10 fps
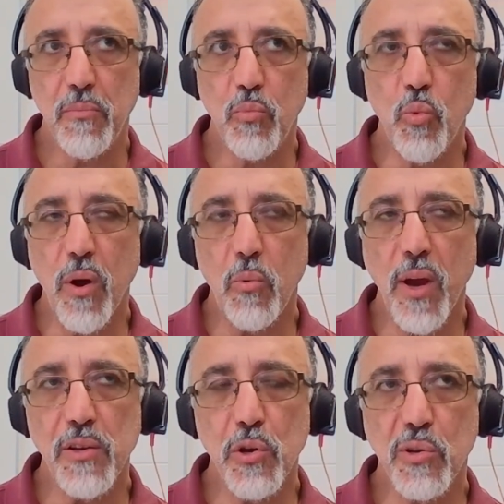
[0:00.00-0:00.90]

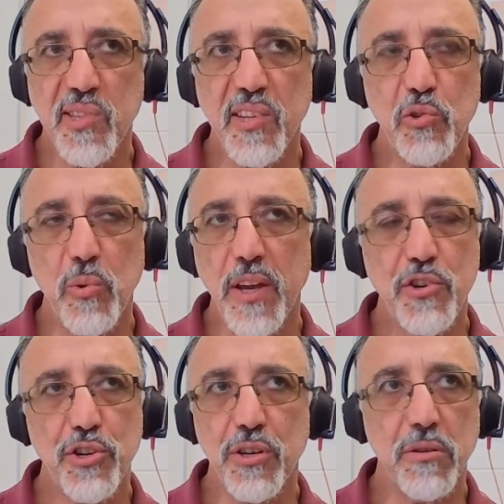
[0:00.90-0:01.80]
when your
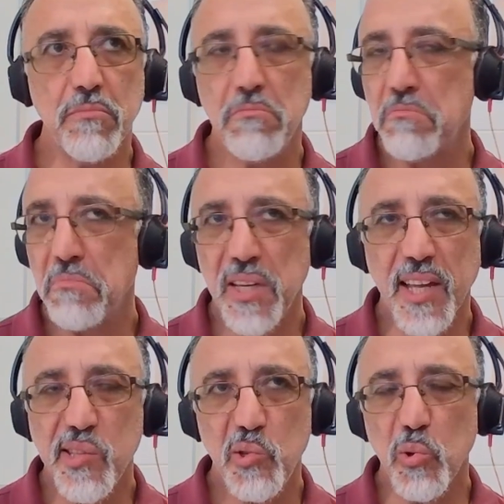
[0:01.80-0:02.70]
situation
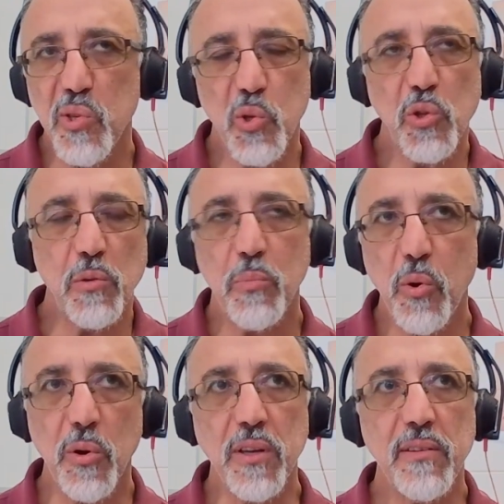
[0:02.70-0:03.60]
gets to a certain
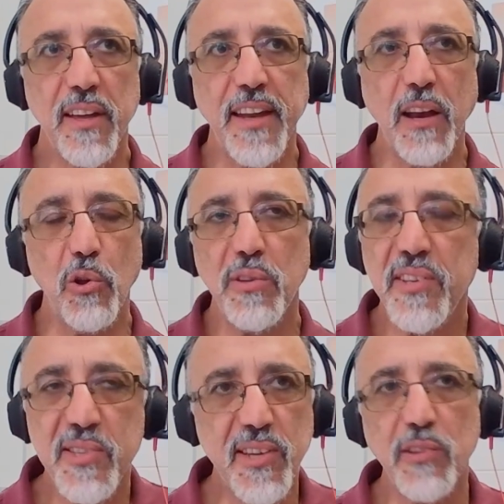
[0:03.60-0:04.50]
point, an alert
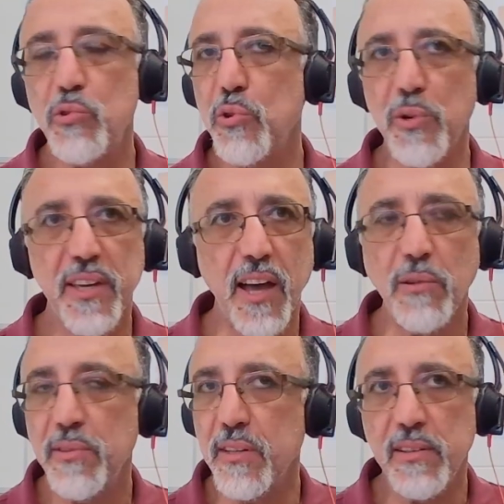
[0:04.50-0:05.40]
is sent to your
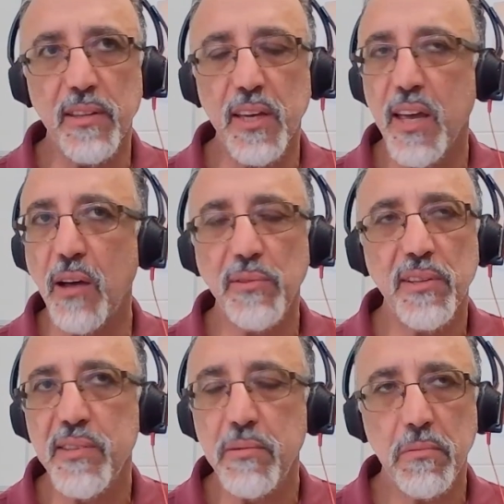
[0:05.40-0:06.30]
accountant, and the
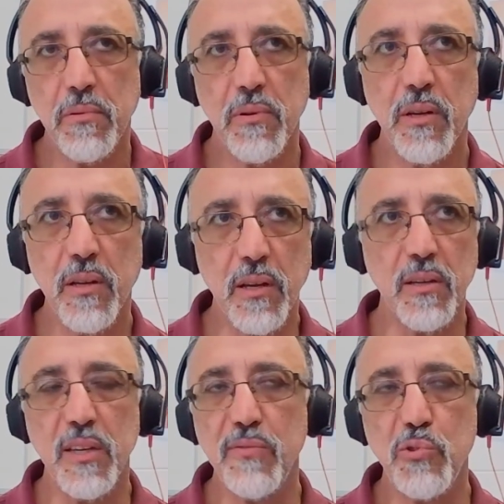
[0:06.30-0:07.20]
accountant
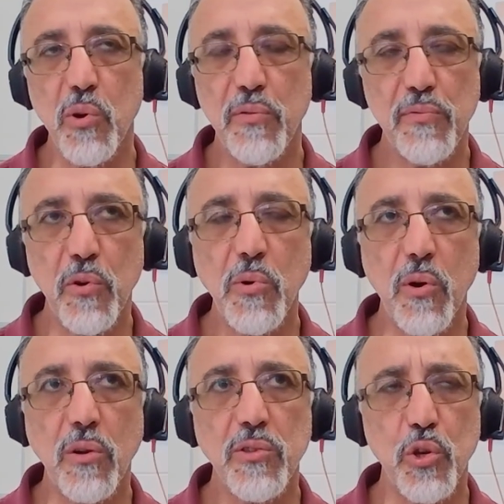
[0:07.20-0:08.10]
gives you a phone
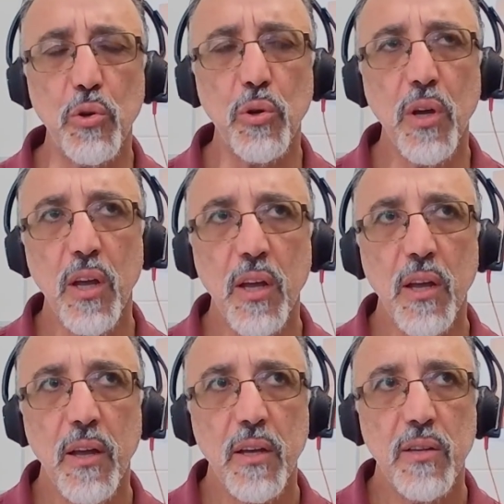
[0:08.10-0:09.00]
call. So
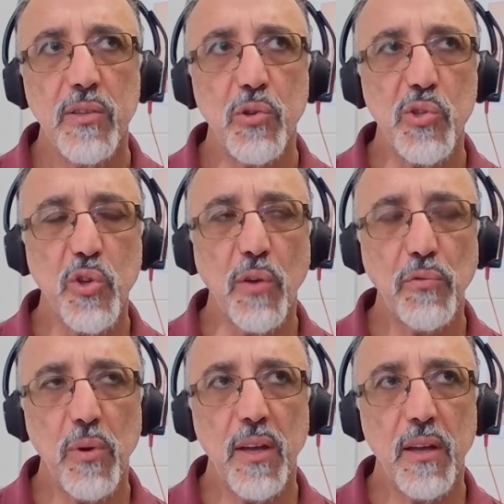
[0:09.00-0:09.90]

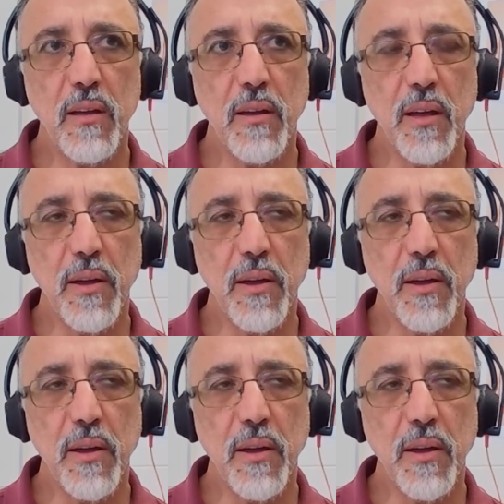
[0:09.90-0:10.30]
software